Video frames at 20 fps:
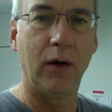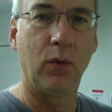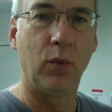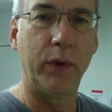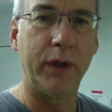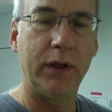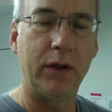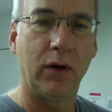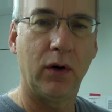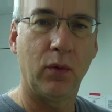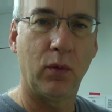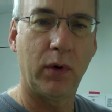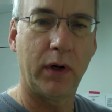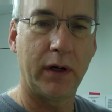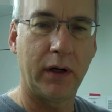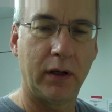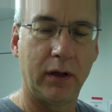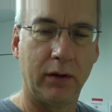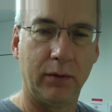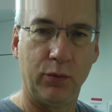We don't
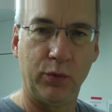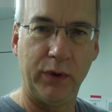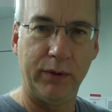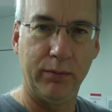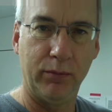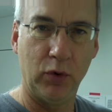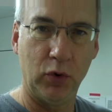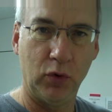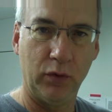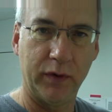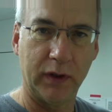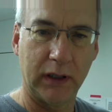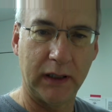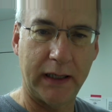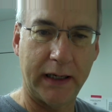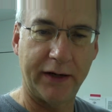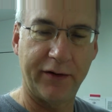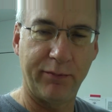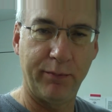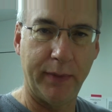want to remove a
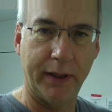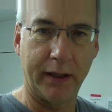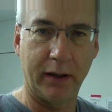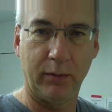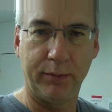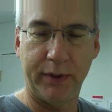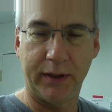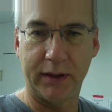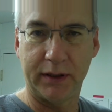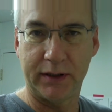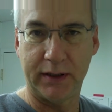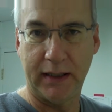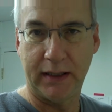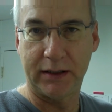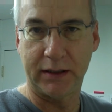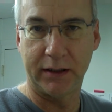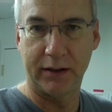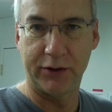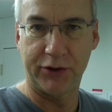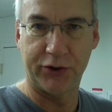lot of metal because
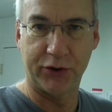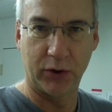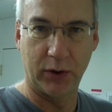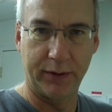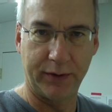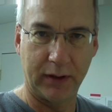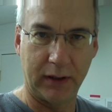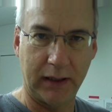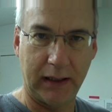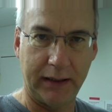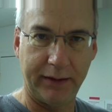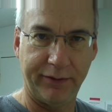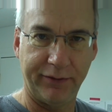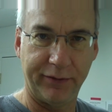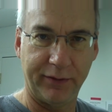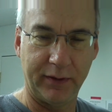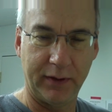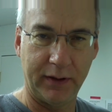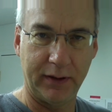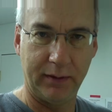that's going to shorten the life